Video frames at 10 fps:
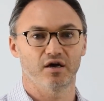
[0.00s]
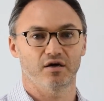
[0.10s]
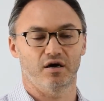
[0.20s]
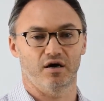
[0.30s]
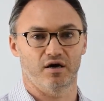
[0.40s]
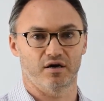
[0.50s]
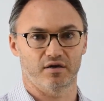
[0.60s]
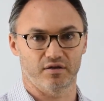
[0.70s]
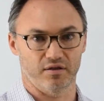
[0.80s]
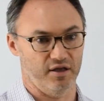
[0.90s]

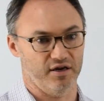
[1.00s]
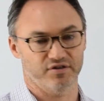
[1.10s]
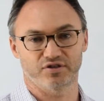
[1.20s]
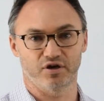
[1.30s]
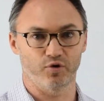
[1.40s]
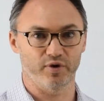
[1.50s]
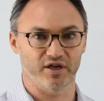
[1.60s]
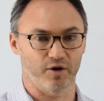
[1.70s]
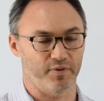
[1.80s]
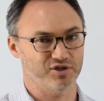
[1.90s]
let us know. We
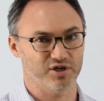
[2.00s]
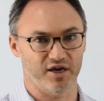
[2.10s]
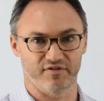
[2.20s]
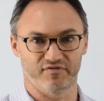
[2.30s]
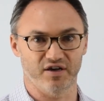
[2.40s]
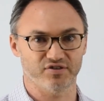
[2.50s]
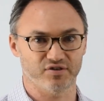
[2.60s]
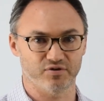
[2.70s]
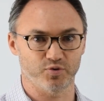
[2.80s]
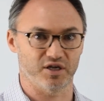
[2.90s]
can help educate investors,